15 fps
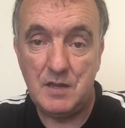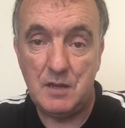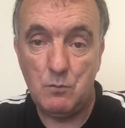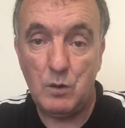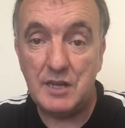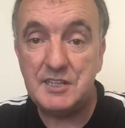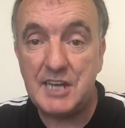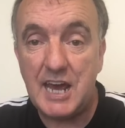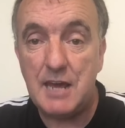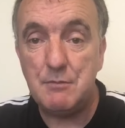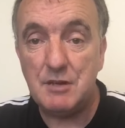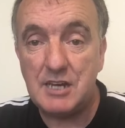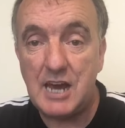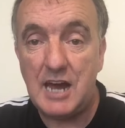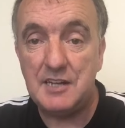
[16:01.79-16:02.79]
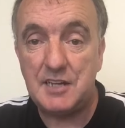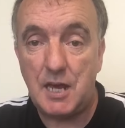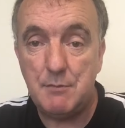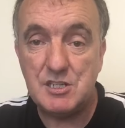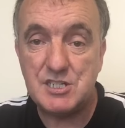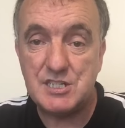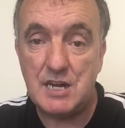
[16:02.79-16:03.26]
When Kate McCann
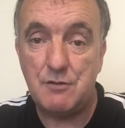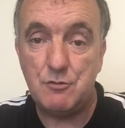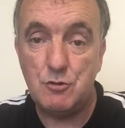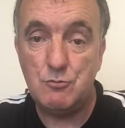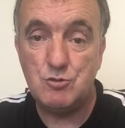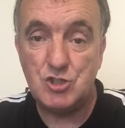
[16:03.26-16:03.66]
came into that room,